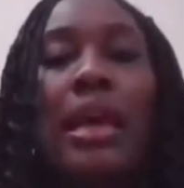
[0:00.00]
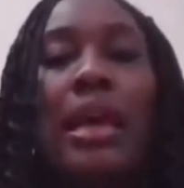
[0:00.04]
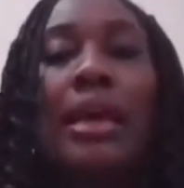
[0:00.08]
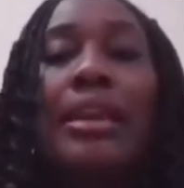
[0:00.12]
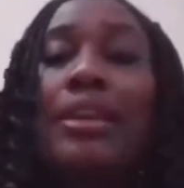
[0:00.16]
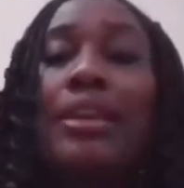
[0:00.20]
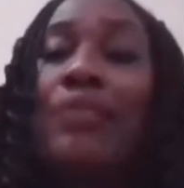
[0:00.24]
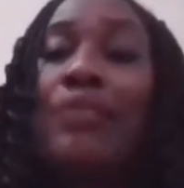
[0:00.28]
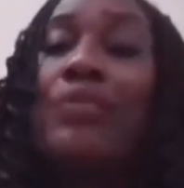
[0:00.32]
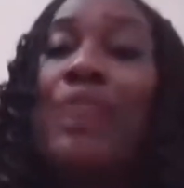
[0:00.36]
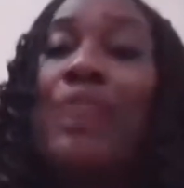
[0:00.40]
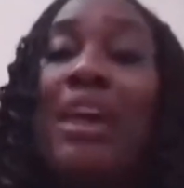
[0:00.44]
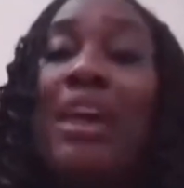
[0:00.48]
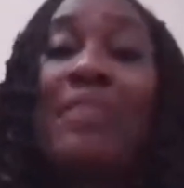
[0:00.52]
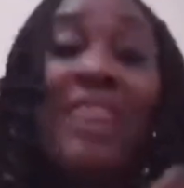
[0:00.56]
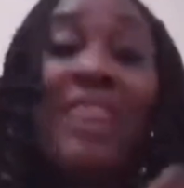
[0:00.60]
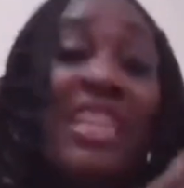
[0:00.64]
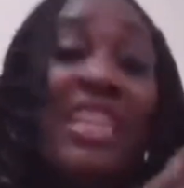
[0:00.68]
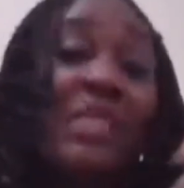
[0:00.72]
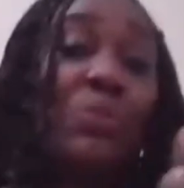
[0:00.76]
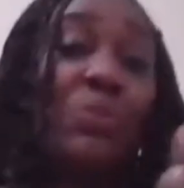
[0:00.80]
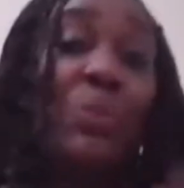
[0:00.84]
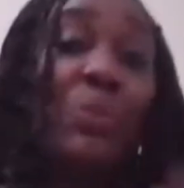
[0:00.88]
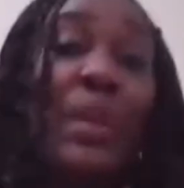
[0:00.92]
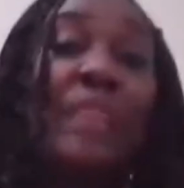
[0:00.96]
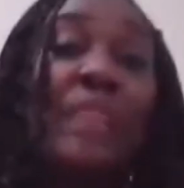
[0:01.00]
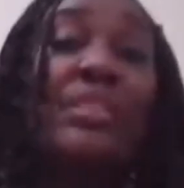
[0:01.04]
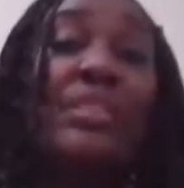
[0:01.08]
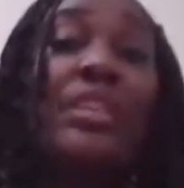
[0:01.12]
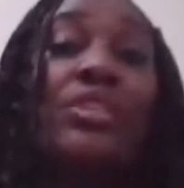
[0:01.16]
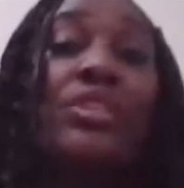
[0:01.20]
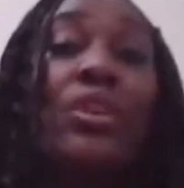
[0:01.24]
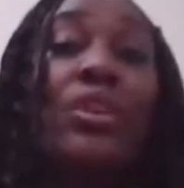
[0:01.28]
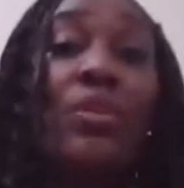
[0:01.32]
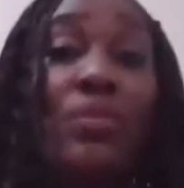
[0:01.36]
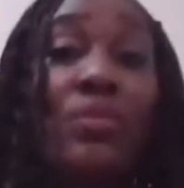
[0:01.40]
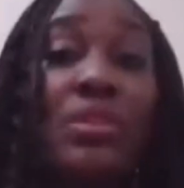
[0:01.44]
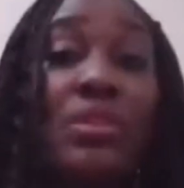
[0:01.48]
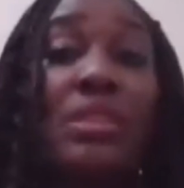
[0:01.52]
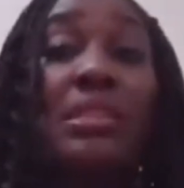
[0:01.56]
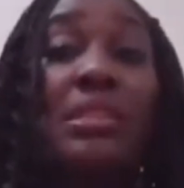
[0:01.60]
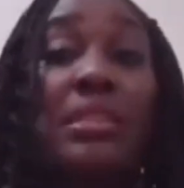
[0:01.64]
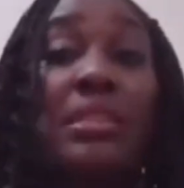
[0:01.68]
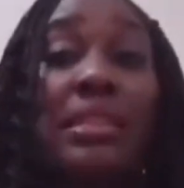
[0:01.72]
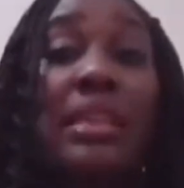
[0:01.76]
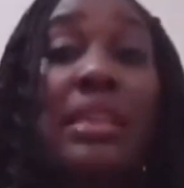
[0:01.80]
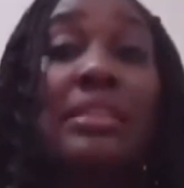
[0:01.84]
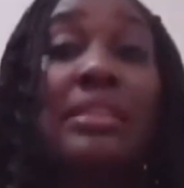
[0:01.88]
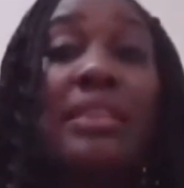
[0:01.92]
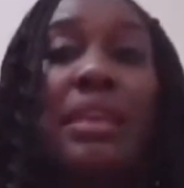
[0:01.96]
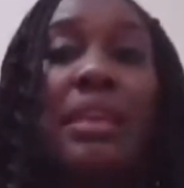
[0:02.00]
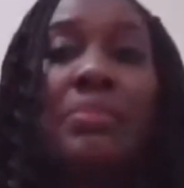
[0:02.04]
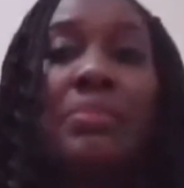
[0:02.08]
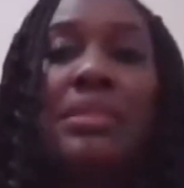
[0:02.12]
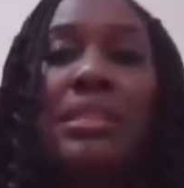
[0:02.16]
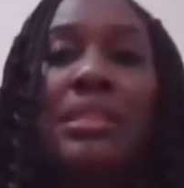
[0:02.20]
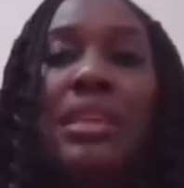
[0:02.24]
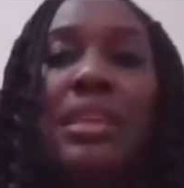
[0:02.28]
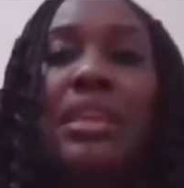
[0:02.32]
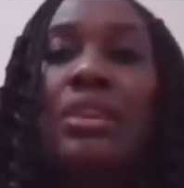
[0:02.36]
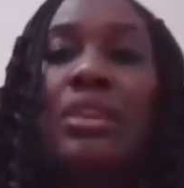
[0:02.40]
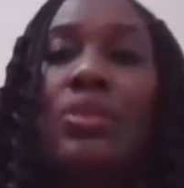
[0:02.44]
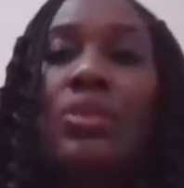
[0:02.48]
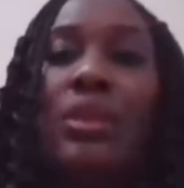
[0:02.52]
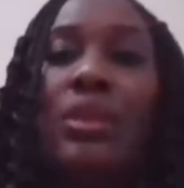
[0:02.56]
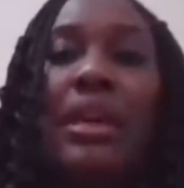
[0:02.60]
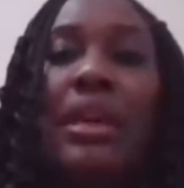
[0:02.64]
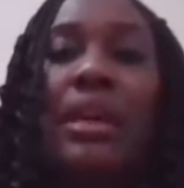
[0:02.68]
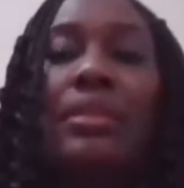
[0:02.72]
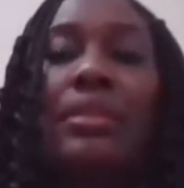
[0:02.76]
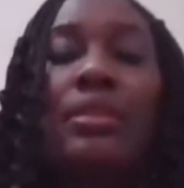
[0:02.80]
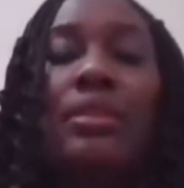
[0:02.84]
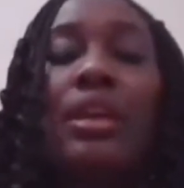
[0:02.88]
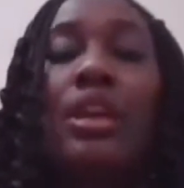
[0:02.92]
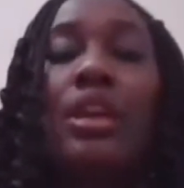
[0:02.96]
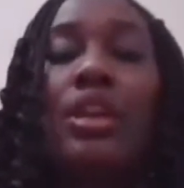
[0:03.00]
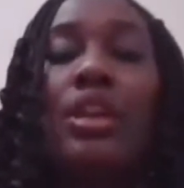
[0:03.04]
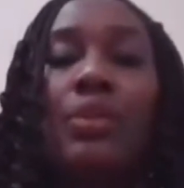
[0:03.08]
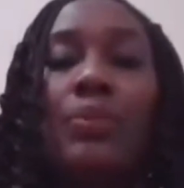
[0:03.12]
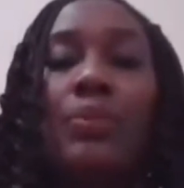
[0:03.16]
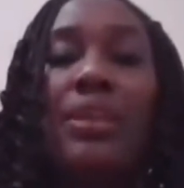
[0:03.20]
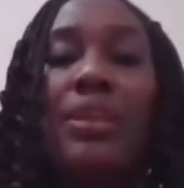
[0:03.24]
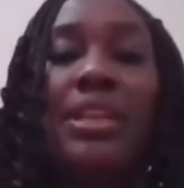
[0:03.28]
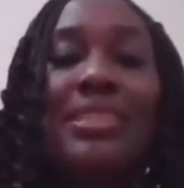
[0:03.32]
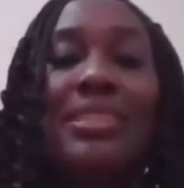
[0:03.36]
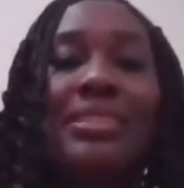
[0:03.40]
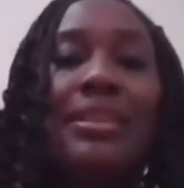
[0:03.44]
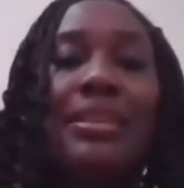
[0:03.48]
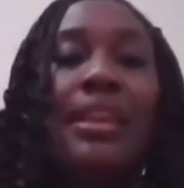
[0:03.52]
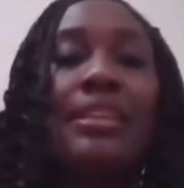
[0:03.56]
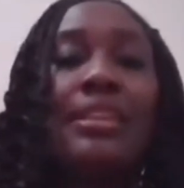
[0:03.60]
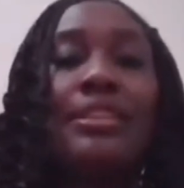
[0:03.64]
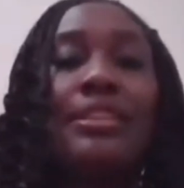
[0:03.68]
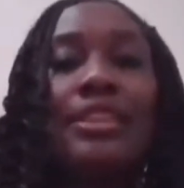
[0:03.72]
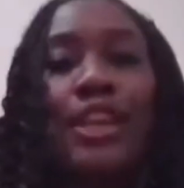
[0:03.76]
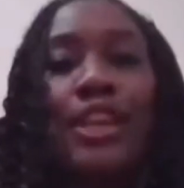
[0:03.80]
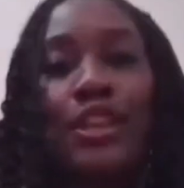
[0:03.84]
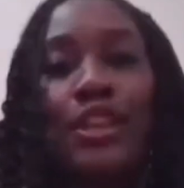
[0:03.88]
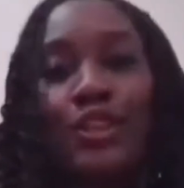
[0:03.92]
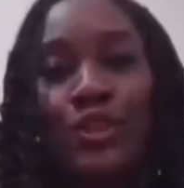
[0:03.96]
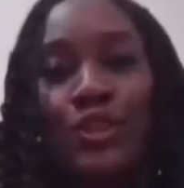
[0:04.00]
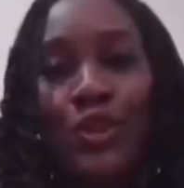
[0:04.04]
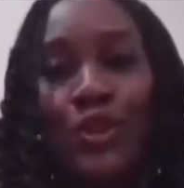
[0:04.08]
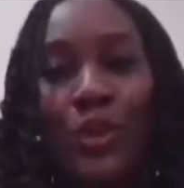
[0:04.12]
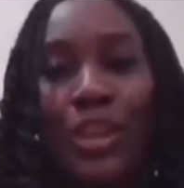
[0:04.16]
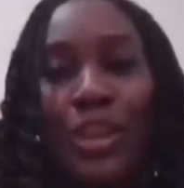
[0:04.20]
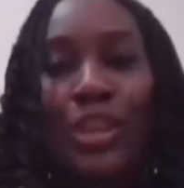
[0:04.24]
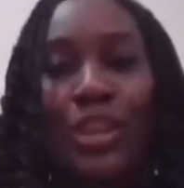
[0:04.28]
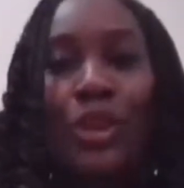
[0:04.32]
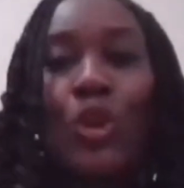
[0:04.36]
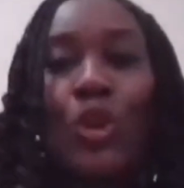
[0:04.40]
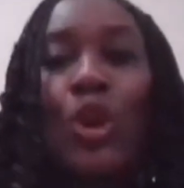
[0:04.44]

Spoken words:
If you have experienced any of these things I'm saying, you can please say so in the